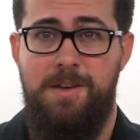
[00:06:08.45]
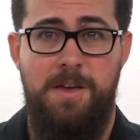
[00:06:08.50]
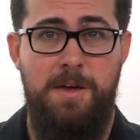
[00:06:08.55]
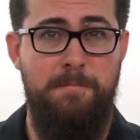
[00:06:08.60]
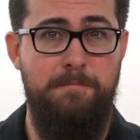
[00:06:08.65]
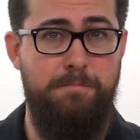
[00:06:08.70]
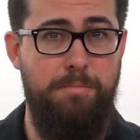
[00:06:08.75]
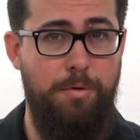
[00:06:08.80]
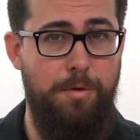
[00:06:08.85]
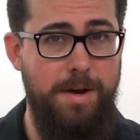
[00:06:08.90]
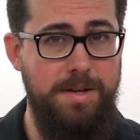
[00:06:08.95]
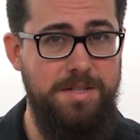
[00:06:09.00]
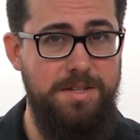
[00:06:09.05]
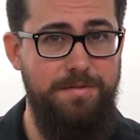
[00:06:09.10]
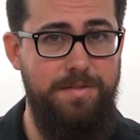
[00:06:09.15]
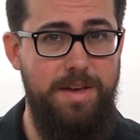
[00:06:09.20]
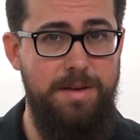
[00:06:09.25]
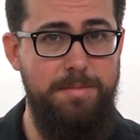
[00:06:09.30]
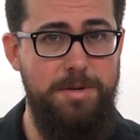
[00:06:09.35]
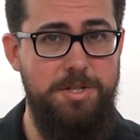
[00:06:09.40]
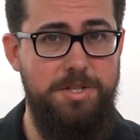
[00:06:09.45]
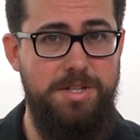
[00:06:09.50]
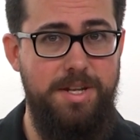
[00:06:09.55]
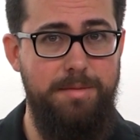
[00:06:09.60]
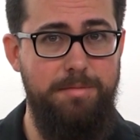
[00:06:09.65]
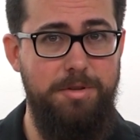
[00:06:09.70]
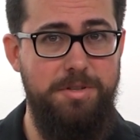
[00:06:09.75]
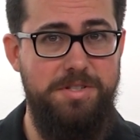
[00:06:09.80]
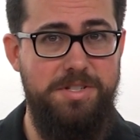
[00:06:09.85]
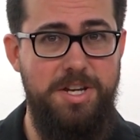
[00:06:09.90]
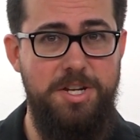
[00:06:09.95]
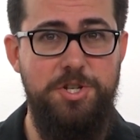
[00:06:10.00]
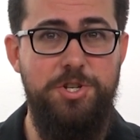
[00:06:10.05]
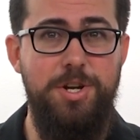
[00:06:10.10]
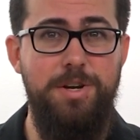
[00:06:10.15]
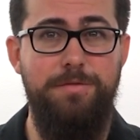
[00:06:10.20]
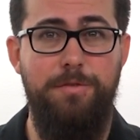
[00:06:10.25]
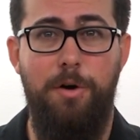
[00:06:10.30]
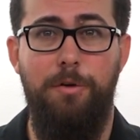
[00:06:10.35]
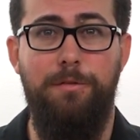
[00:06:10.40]
impressive image
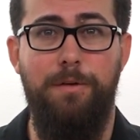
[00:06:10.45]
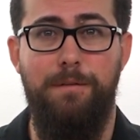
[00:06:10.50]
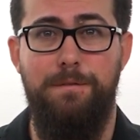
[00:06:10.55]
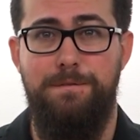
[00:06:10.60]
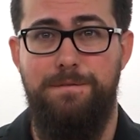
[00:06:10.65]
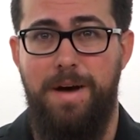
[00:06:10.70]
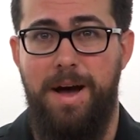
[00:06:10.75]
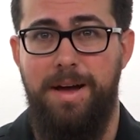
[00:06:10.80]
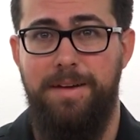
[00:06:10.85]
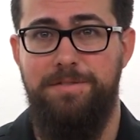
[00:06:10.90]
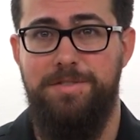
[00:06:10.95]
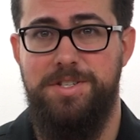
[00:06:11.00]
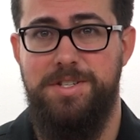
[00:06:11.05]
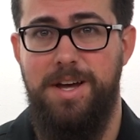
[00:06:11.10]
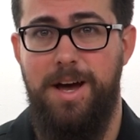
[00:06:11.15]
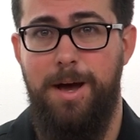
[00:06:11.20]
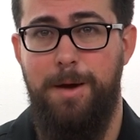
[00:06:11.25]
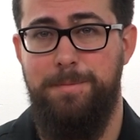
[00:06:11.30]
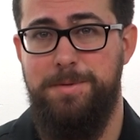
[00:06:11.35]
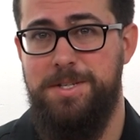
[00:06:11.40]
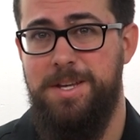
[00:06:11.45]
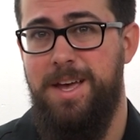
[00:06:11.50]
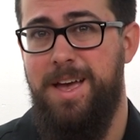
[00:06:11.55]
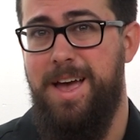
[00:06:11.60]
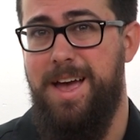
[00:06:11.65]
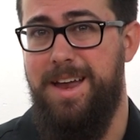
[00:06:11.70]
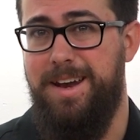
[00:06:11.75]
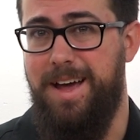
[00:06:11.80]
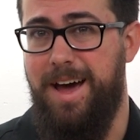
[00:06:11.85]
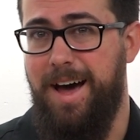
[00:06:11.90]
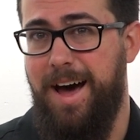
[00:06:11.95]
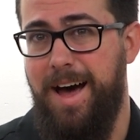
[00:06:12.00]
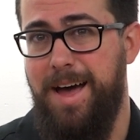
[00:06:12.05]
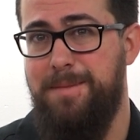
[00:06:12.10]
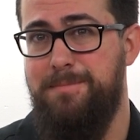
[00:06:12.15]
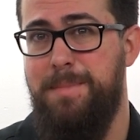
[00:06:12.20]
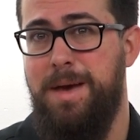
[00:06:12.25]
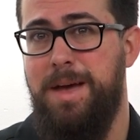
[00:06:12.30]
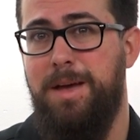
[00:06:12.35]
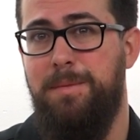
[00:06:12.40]
stabilization of over five stops, and
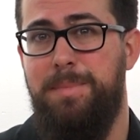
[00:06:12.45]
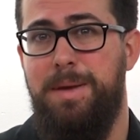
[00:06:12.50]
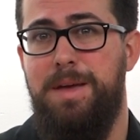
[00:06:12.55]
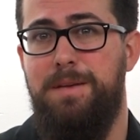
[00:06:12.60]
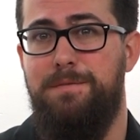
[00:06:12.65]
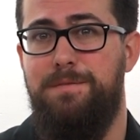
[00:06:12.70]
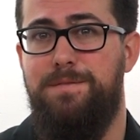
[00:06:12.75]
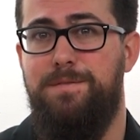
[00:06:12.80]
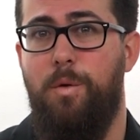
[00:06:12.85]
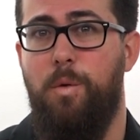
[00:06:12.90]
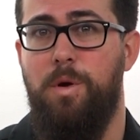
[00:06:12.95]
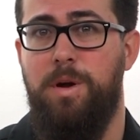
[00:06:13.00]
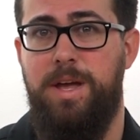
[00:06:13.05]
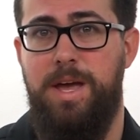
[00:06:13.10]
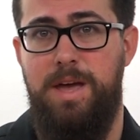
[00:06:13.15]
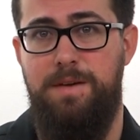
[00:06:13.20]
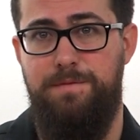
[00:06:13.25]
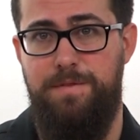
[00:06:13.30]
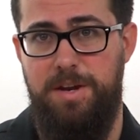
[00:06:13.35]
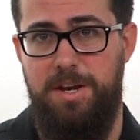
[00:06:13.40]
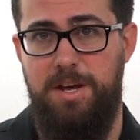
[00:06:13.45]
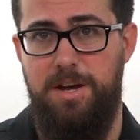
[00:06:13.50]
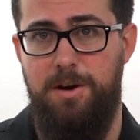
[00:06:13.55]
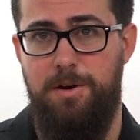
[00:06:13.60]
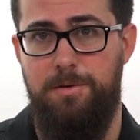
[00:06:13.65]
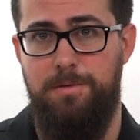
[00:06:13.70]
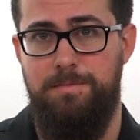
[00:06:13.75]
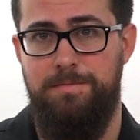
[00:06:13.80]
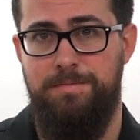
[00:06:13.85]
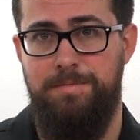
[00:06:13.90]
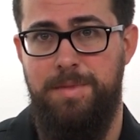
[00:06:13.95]
high megabit four K video.